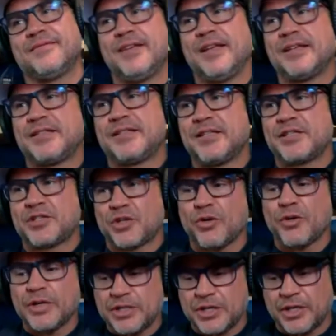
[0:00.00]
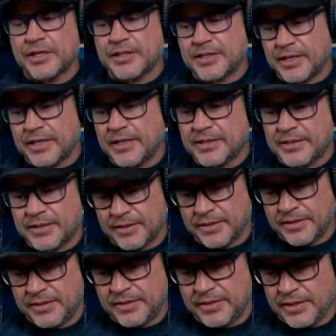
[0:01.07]
as discouraging as it is
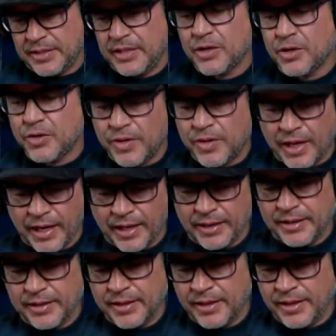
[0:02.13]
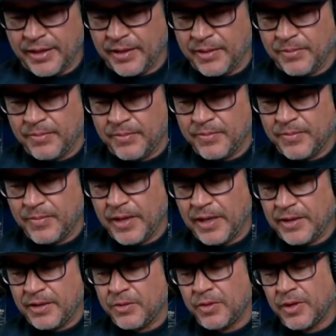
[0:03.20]
to hear that. I
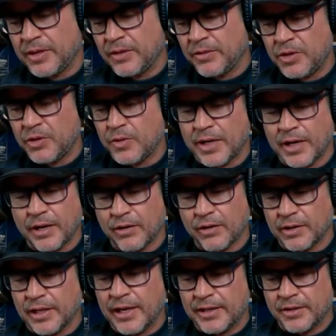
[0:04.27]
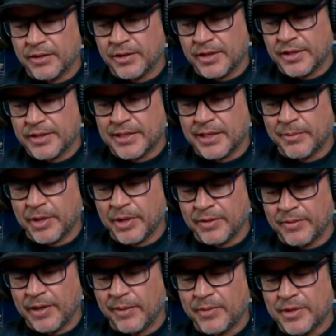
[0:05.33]
know you and I are aligned on this. I'm
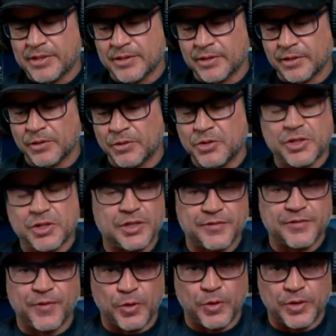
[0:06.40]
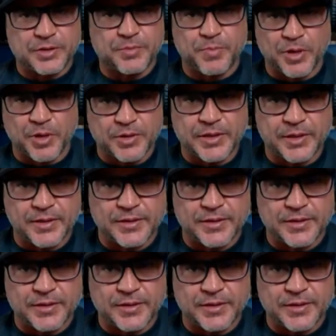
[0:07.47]
a solutions focused person.